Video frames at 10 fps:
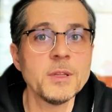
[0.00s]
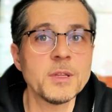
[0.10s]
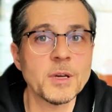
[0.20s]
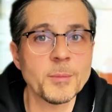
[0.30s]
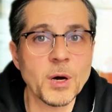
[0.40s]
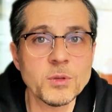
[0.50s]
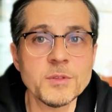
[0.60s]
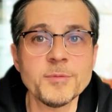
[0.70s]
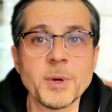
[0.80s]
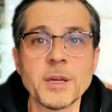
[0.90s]
the amount
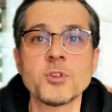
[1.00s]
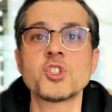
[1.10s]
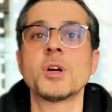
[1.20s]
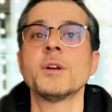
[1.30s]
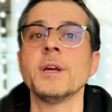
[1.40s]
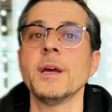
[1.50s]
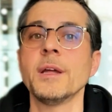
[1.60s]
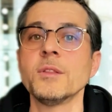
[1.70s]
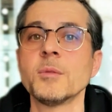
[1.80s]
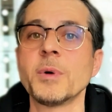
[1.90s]
of biochar,
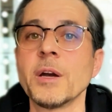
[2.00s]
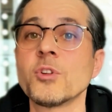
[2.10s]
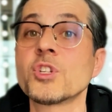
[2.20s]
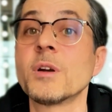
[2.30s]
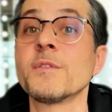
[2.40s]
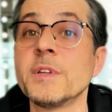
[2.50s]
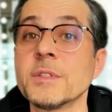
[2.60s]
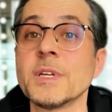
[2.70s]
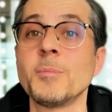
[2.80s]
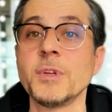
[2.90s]
and the biochar
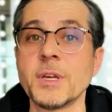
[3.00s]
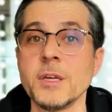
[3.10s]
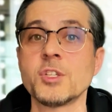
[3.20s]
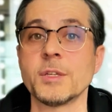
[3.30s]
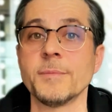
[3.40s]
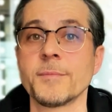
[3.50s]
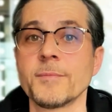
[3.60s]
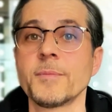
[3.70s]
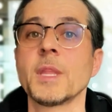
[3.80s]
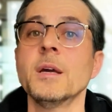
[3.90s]
field application.
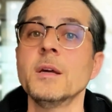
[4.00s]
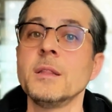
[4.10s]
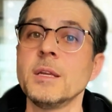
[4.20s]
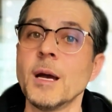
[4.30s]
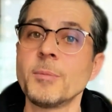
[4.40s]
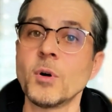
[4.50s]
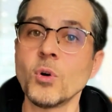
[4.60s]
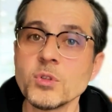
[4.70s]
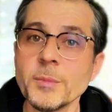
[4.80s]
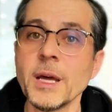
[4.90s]
The app
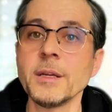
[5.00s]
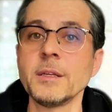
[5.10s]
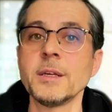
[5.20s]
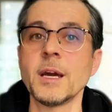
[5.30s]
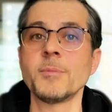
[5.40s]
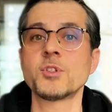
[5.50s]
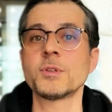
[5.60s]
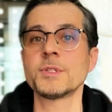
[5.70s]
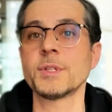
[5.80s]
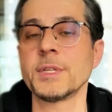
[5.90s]
automatically
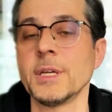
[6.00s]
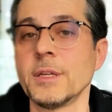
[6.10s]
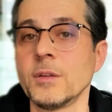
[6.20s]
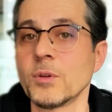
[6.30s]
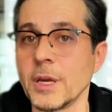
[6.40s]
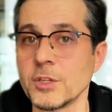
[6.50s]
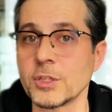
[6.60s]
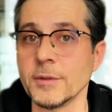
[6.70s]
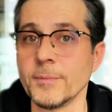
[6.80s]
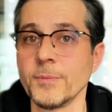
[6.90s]
captures the date and
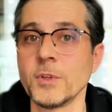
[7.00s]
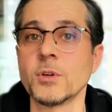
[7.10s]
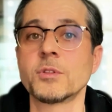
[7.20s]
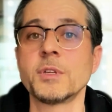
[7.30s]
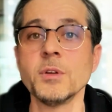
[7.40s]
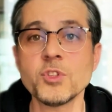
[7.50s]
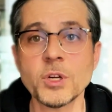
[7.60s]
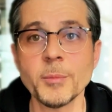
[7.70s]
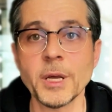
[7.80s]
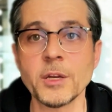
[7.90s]
location. Your
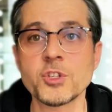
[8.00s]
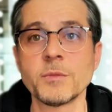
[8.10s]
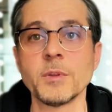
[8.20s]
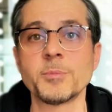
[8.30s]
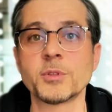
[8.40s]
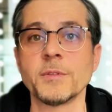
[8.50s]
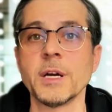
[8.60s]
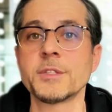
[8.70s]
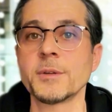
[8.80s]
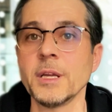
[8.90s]
Triochar manager will
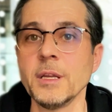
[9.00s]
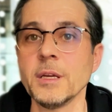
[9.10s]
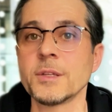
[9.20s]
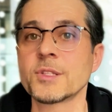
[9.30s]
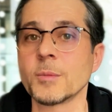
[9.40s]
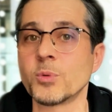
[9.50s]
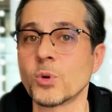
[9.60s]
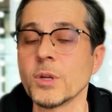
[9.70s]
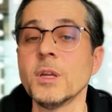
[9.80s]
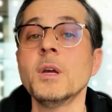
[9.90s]
provide training and
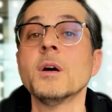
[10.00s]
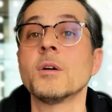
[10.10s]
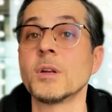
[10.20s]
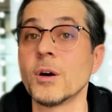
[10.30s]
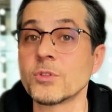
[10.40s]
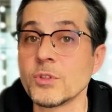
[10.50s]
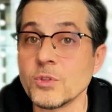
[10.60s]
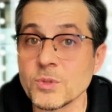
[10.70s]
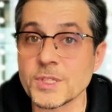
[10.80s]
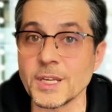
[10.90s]
support on how to
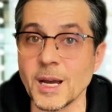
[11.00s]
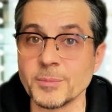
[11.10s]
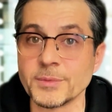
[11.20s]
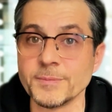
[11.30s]
use the app.